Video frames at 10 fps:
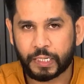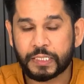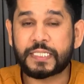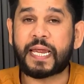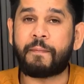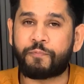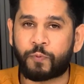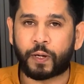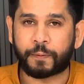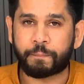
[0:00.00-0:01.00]
Step
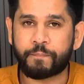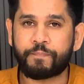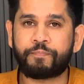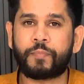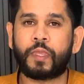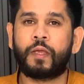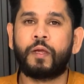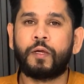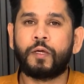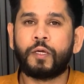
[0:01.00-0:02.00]
1.
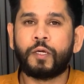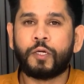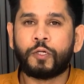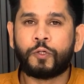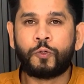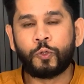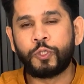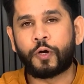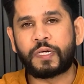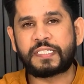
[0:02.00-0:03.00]
Do
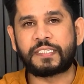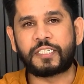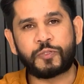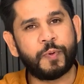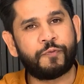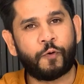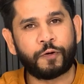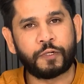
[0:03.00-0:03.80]
your research before